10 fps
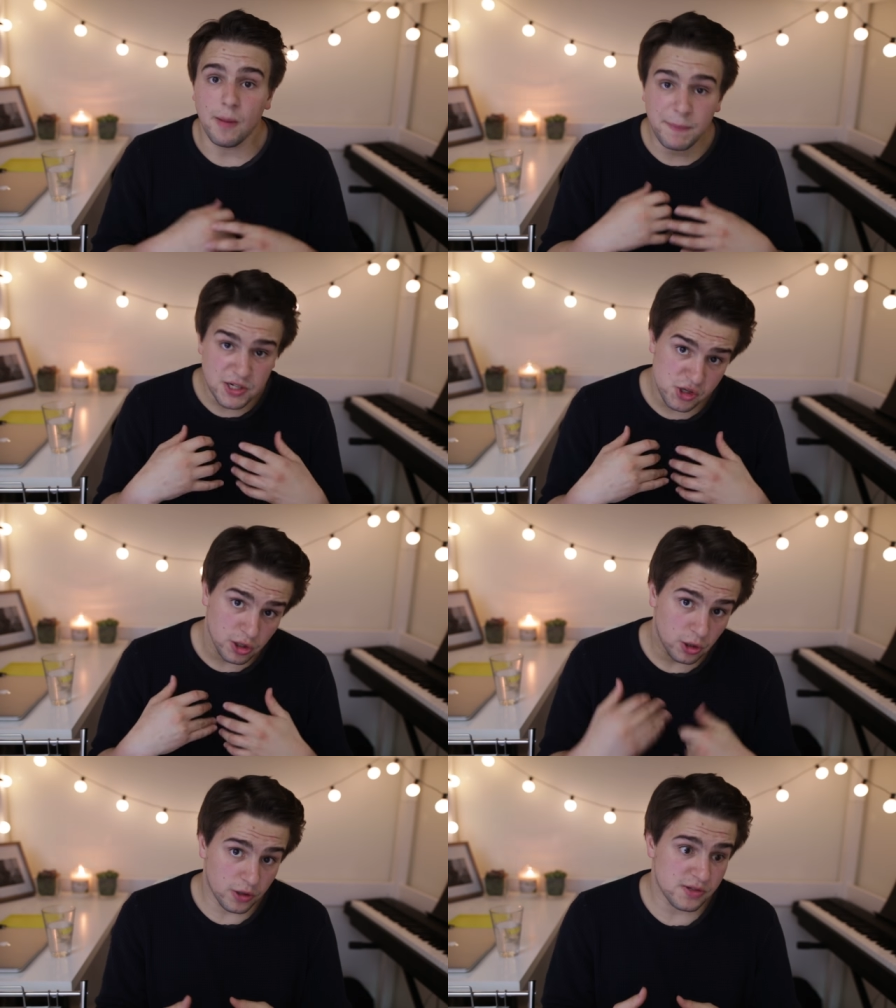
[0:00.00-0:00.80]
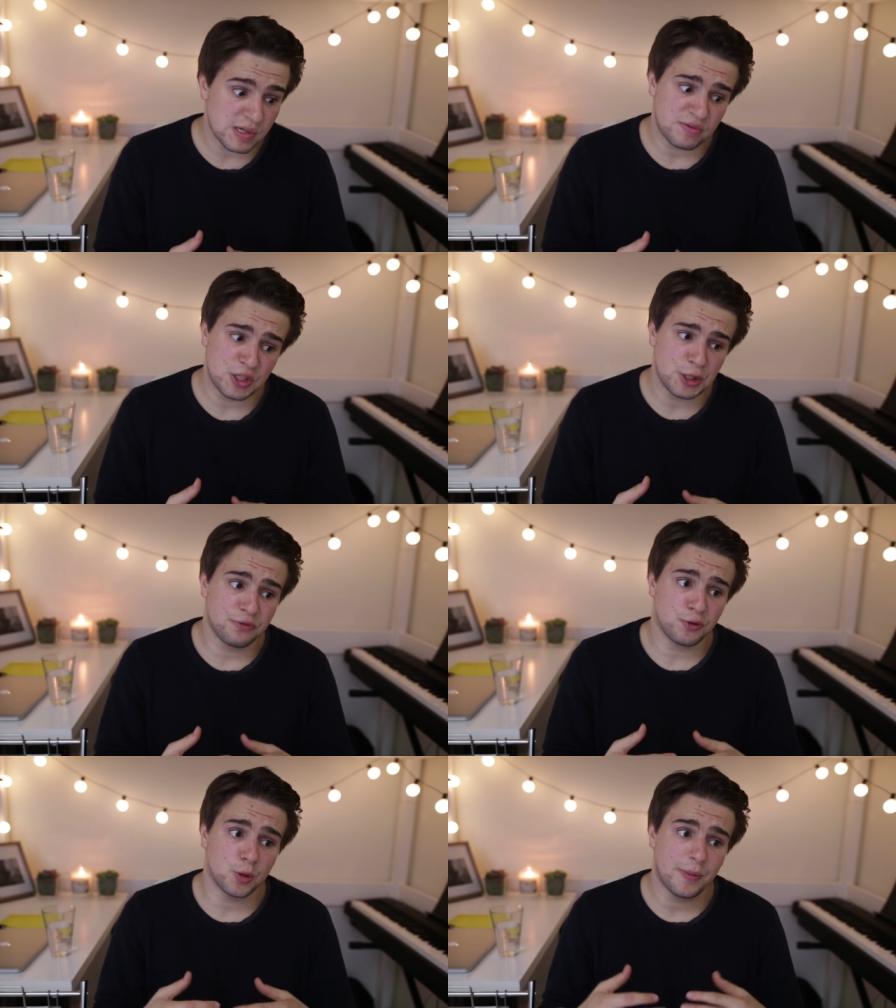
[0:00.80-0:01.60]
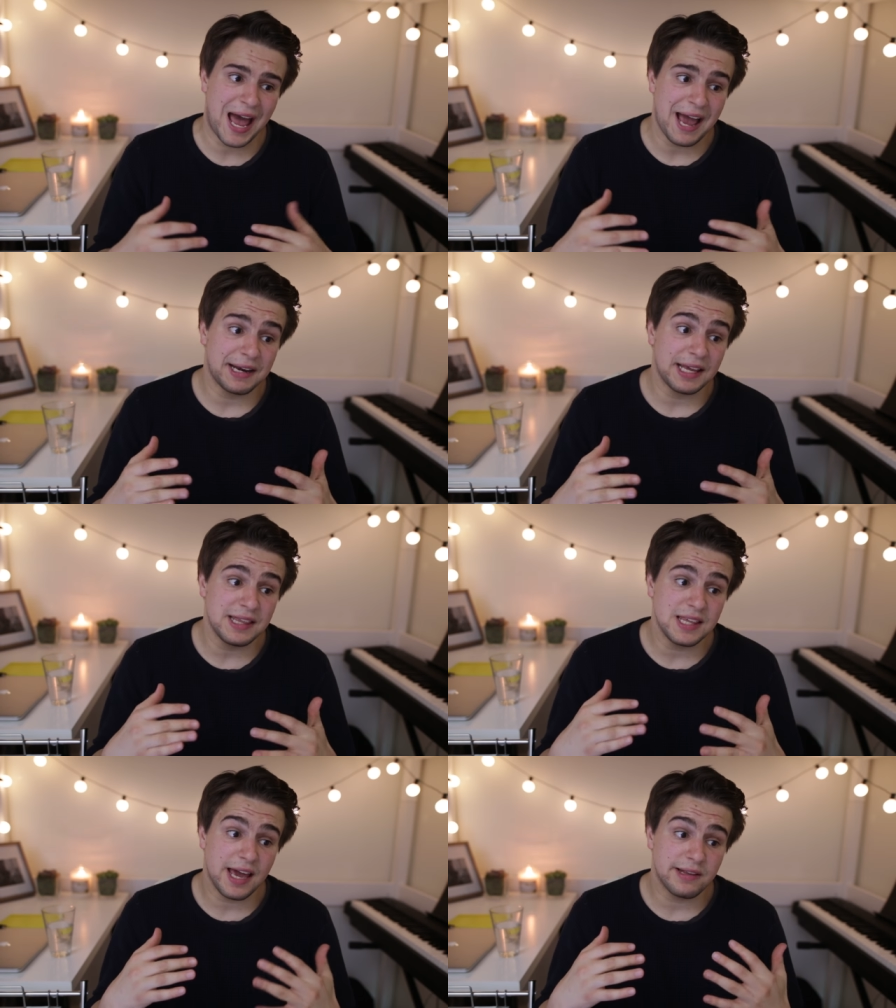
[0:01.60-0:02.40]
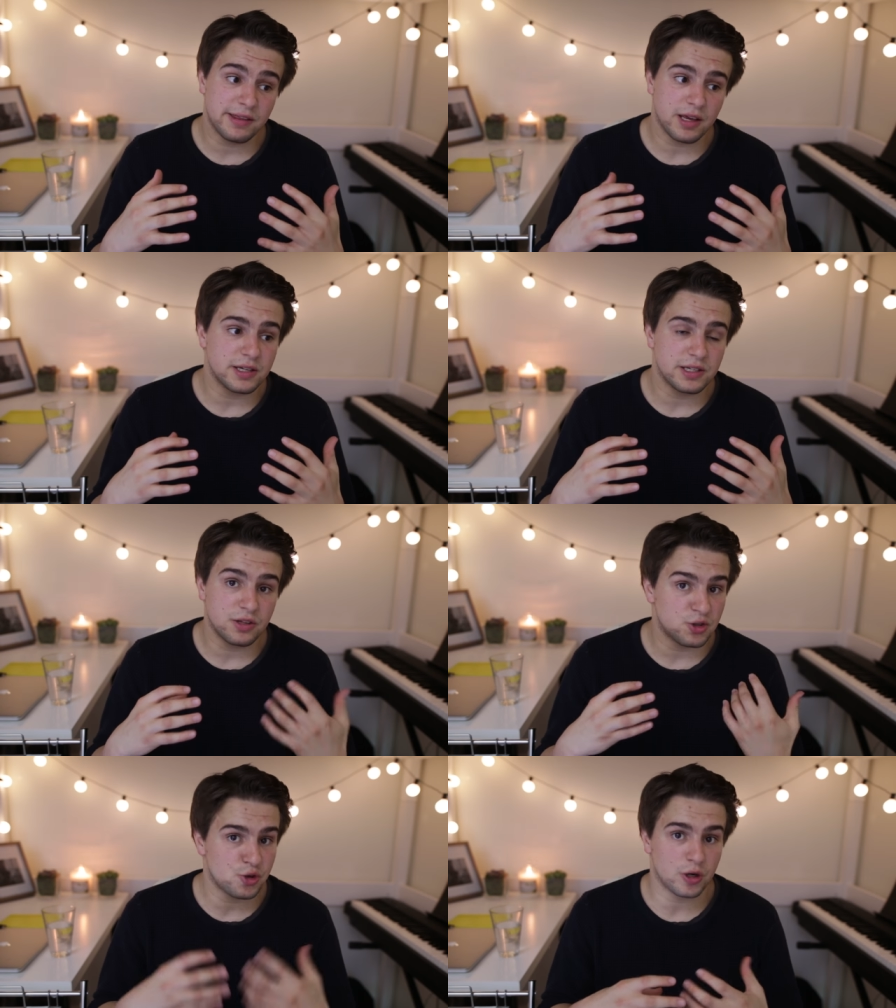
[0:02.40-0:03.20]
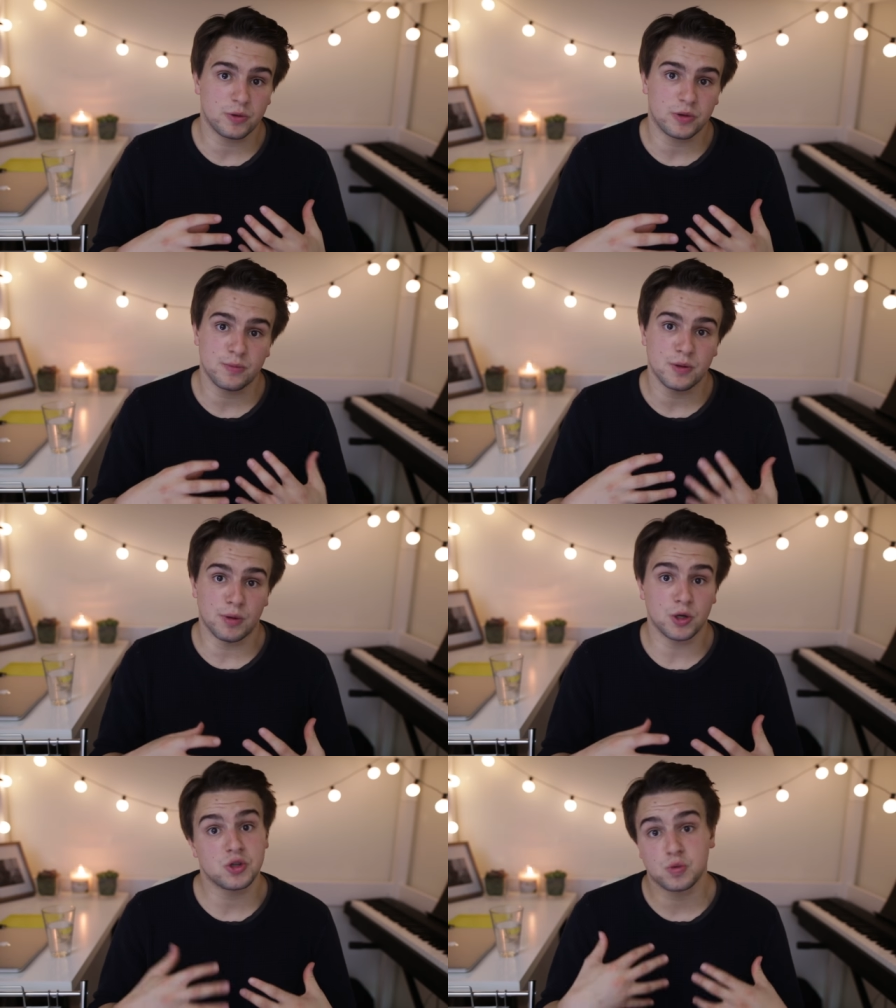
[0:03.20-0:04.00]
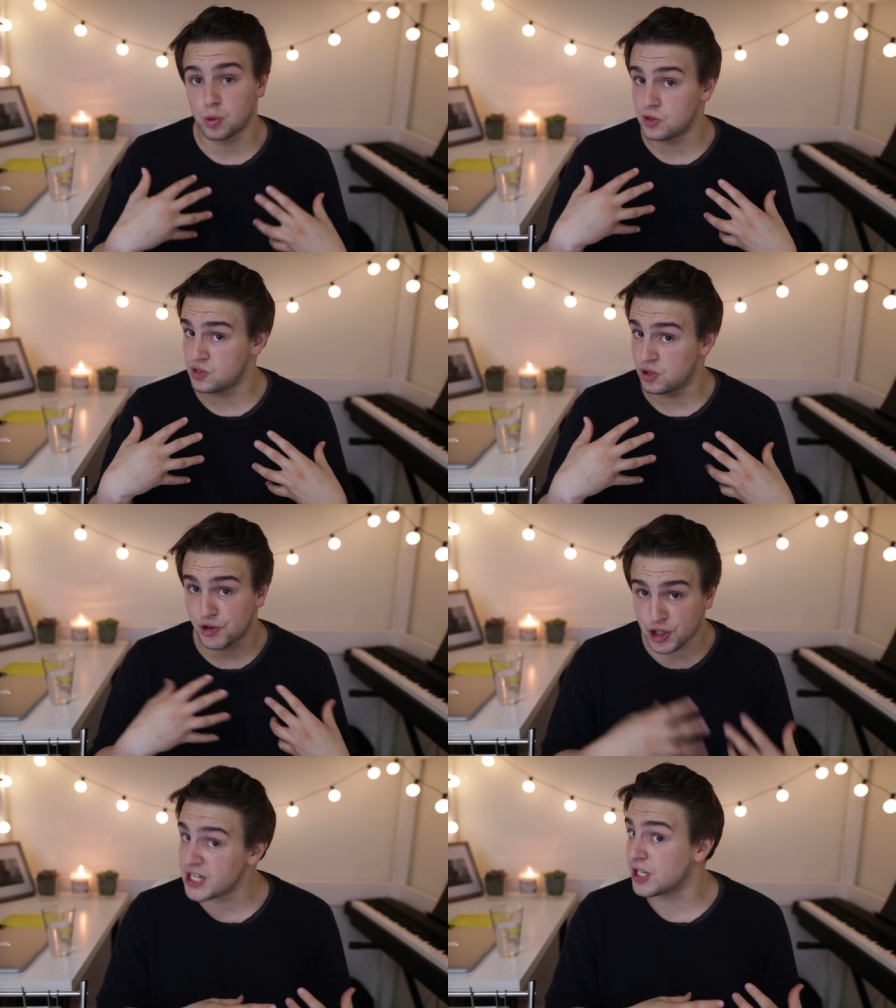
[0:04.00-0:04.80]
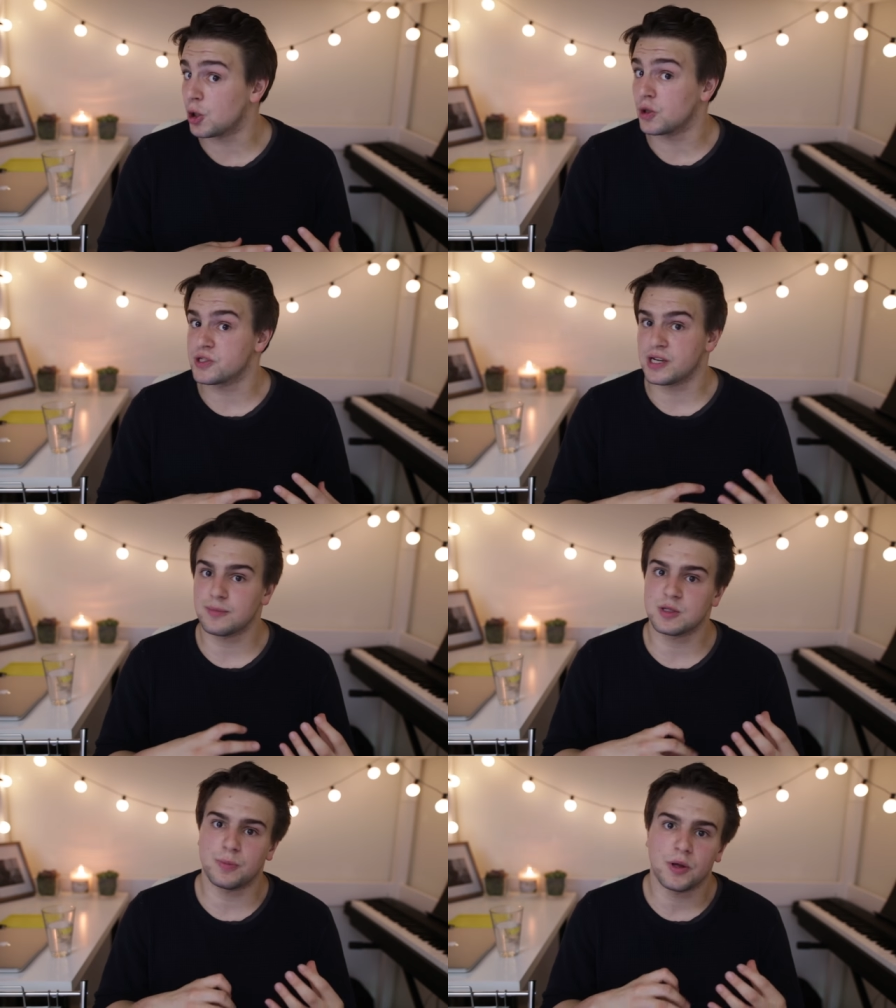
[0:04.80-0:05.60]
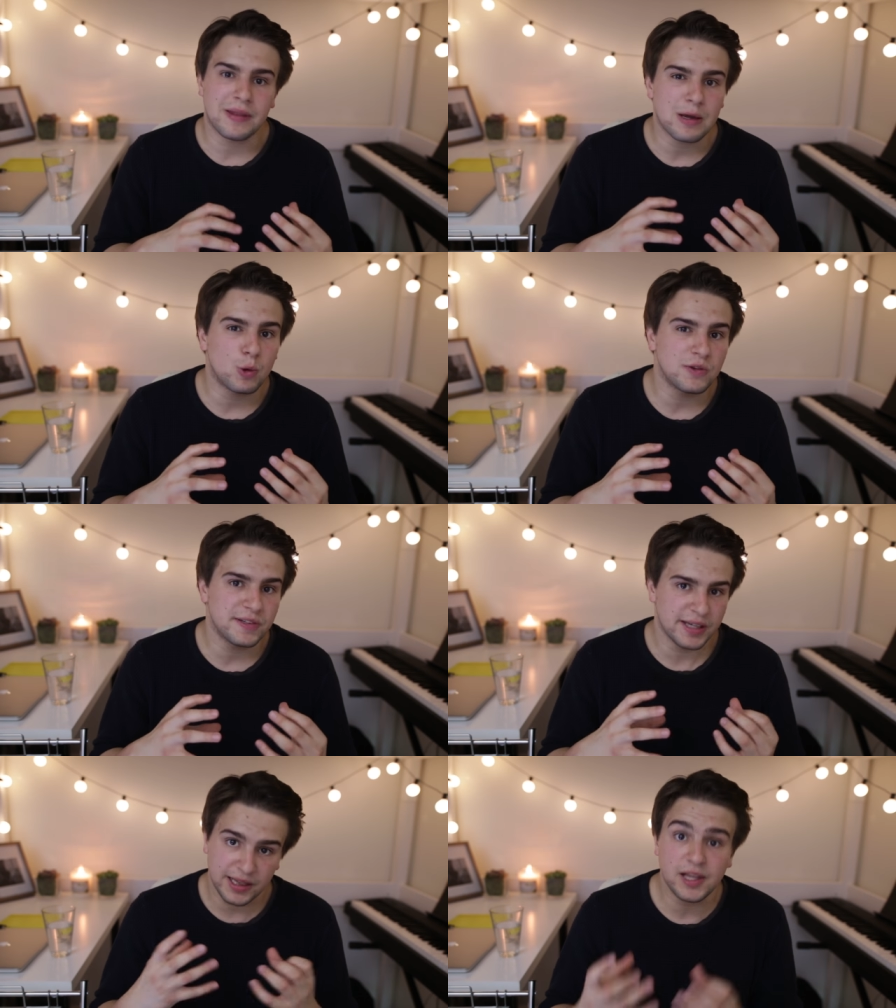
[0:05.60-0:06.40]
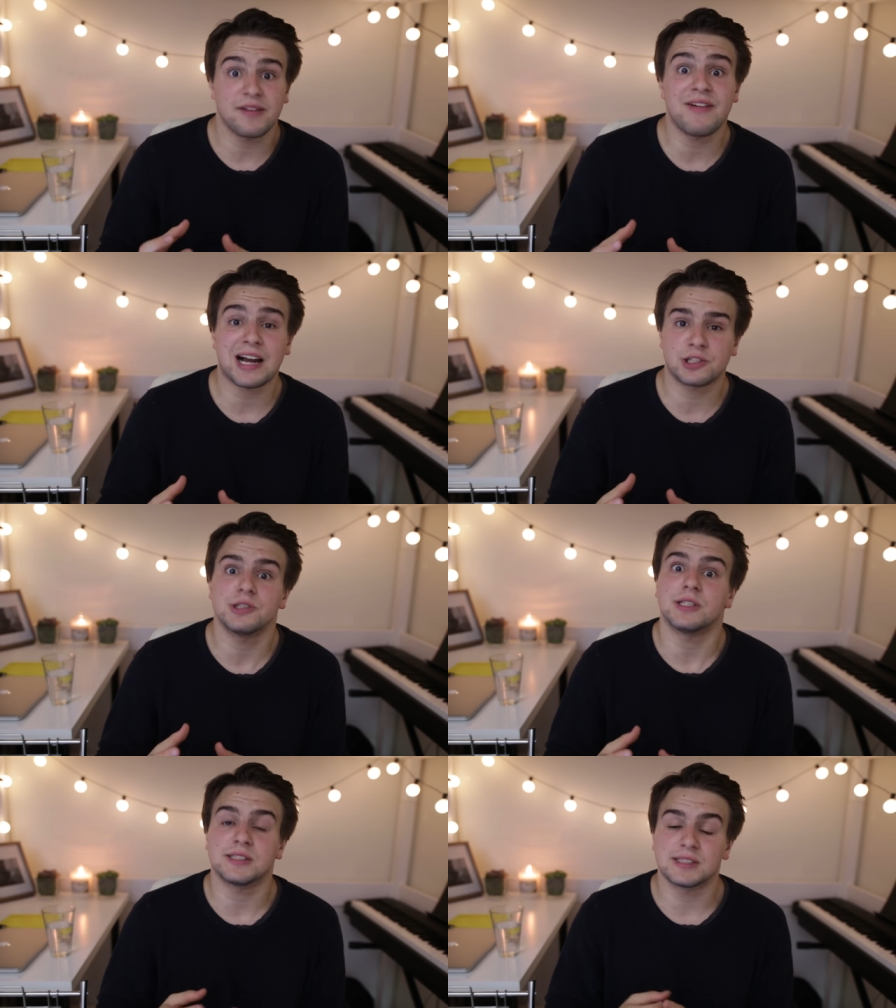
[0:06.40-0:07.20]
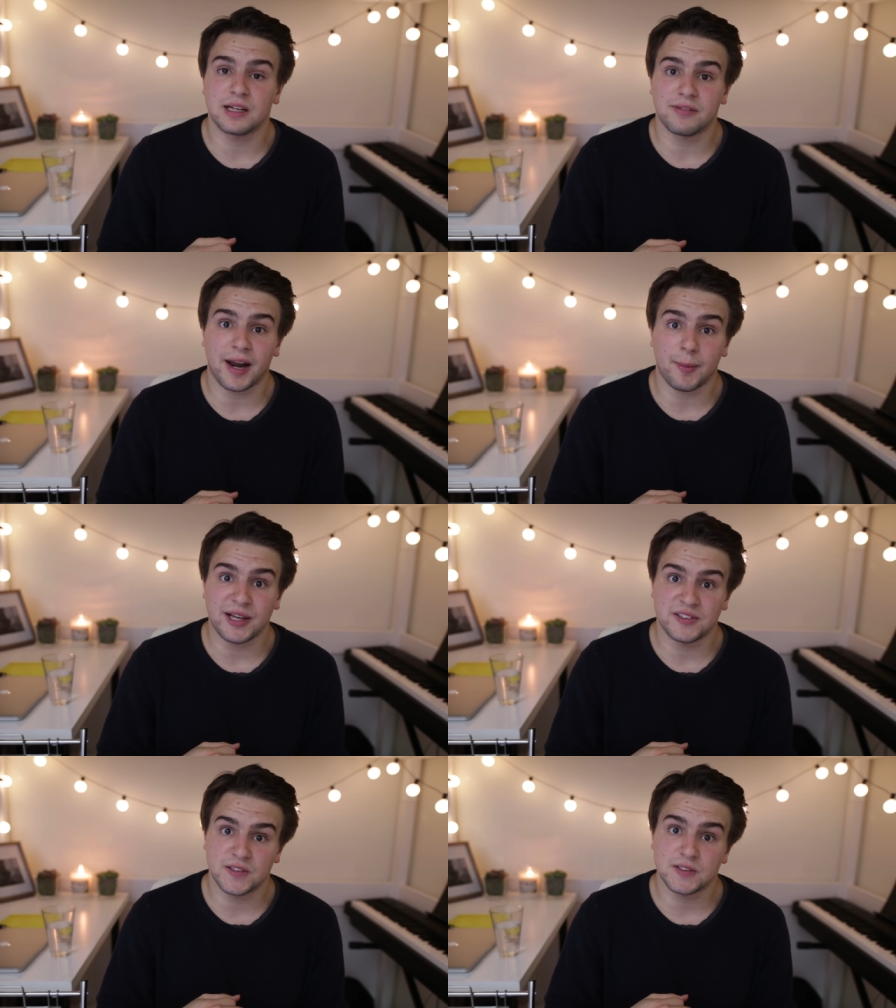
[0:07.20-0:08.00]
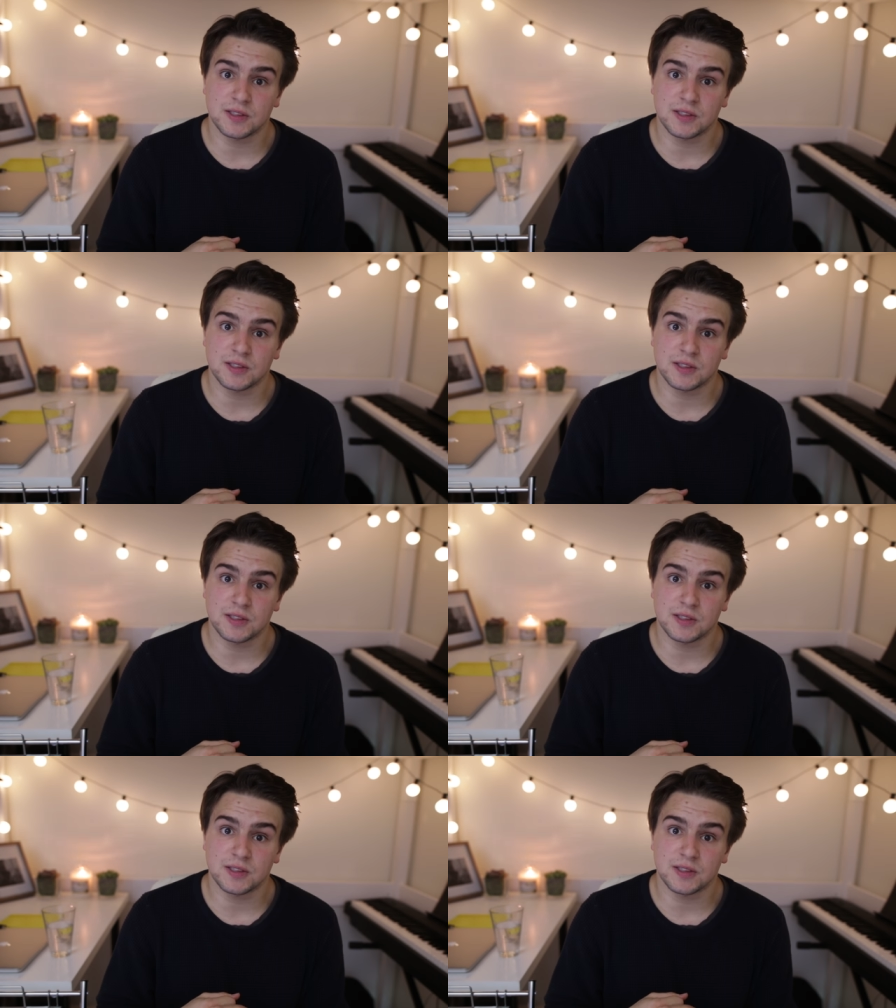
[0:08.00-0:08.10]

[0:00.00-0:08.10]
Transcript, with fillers: I pitched a lot of stuff to Newform, and in the end, the idea that struck with them the most was the genie concept, but they wanted it live action instead of animated.